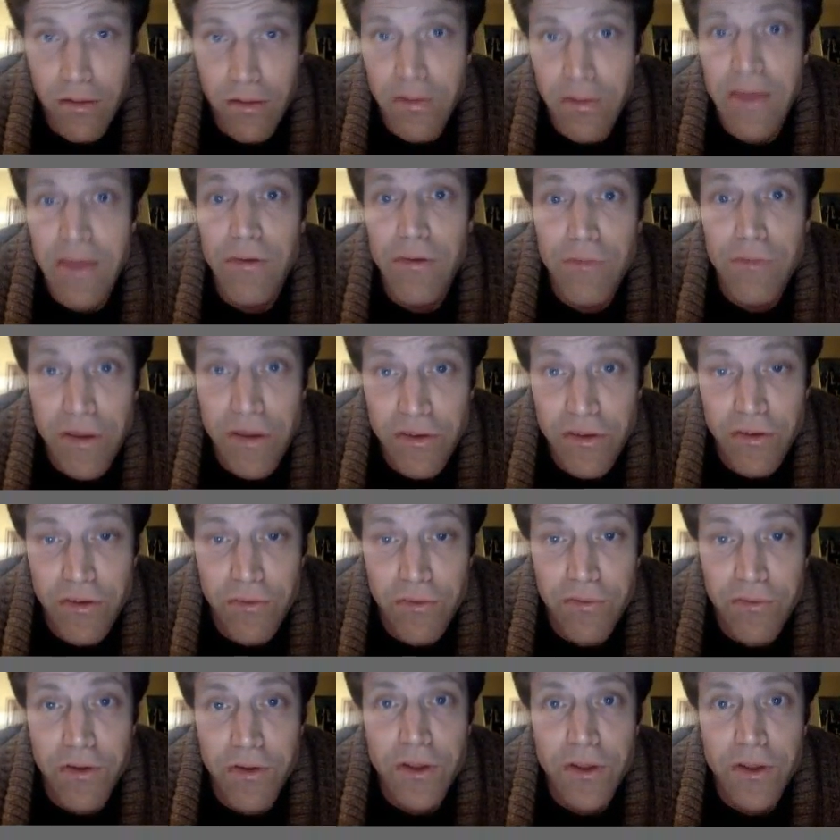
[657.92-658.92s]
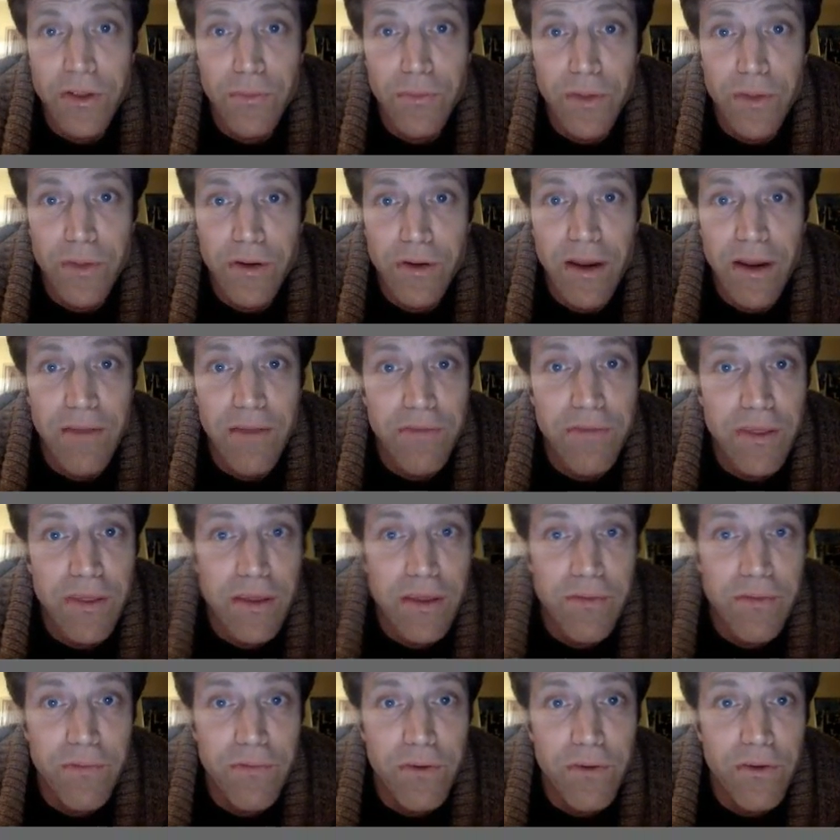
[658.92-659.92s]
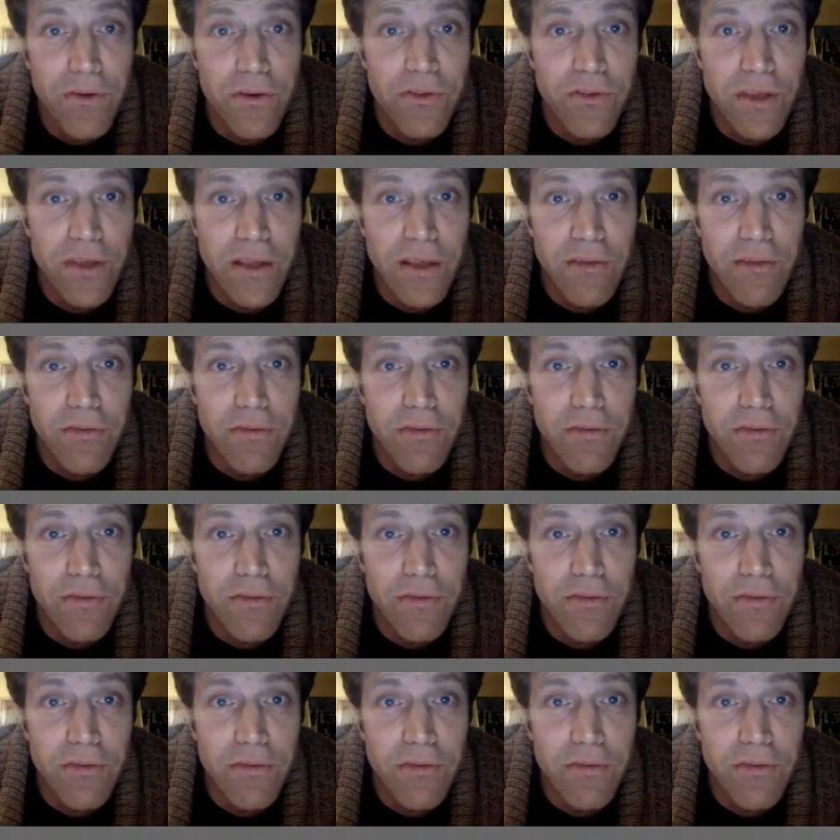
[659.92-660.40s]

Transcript: original function. We graph the inverse, negative